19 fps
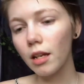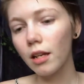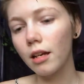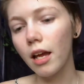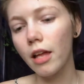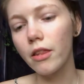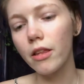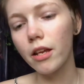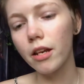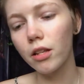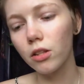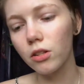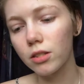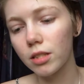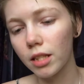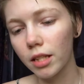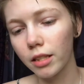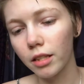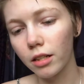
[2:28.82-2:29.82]
And then it
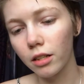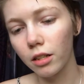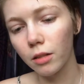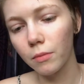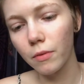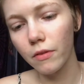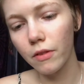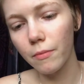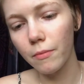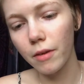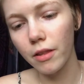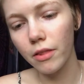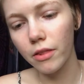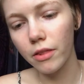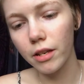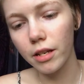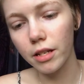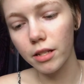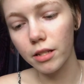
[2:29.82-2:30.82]
looks like the herb of the
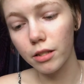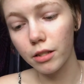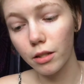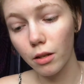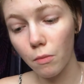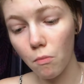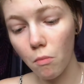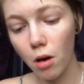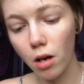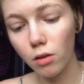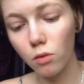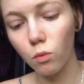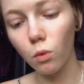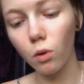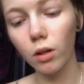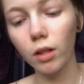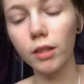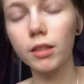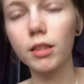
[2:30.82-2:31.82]
month is
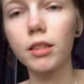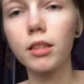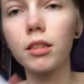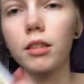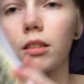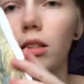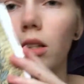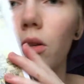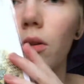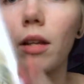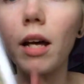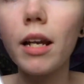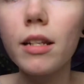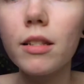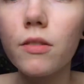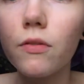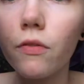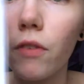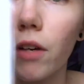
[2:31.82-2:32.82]
Mugwort. So that
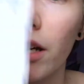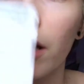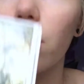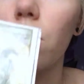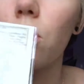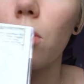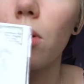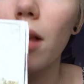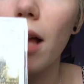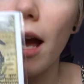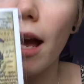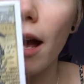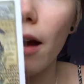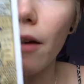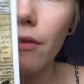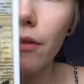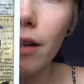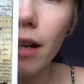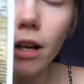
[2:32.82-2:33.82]
is very cool. I
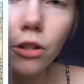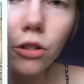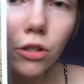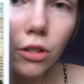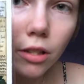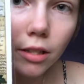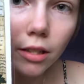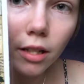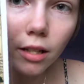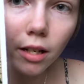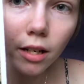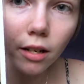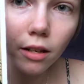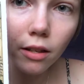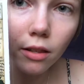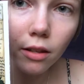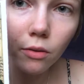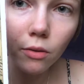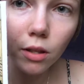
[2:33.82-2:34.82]
haven't actually done
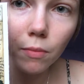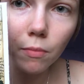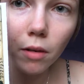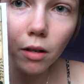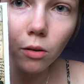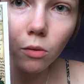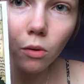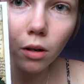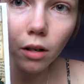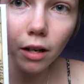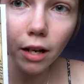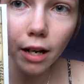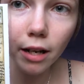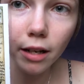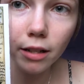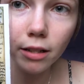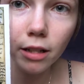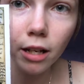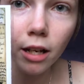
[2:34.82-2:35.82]
anything with Mugwort,
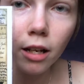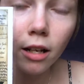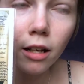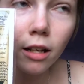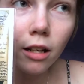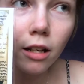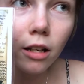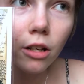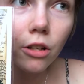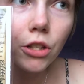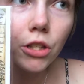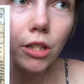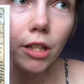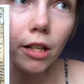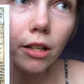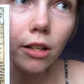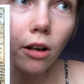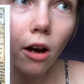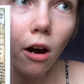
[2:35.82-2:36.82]
and just
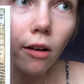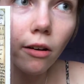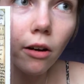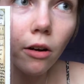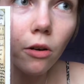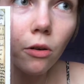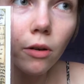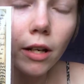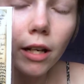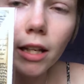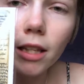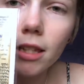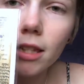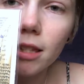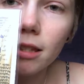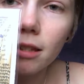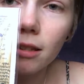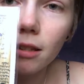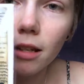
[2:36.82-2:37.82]
like yarrow,
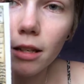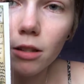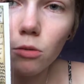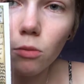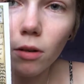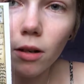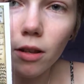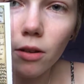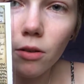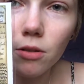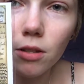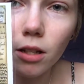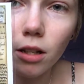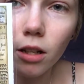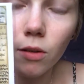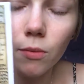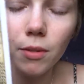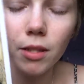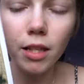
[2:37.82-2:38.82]
it's one of those
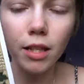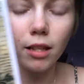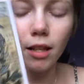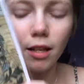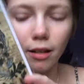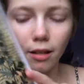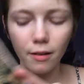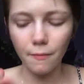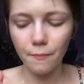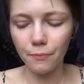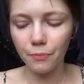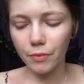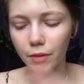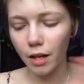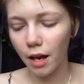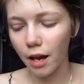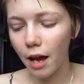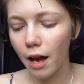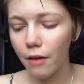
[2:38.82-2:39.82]
herbs that like
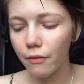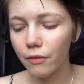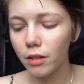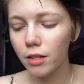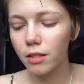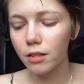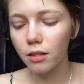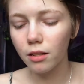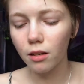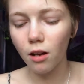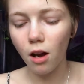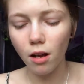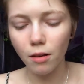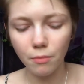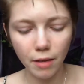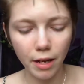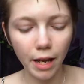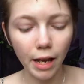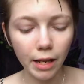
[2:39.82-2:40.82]
I haven't
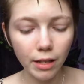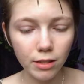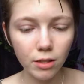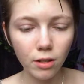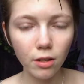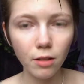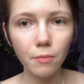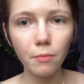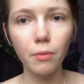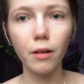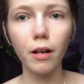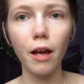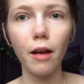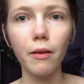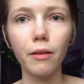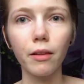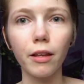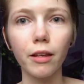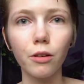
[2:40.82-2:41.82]
gotten my hands on, but
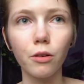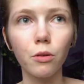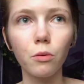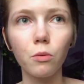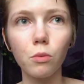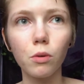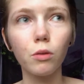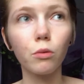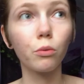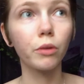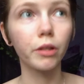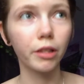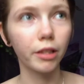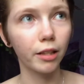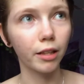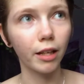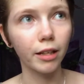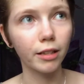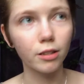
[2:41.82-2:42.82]
I like would really
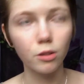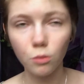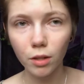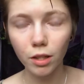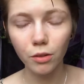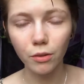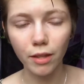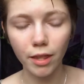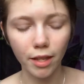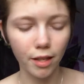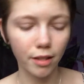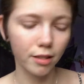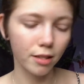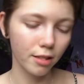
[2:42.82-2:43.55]
like to work with it.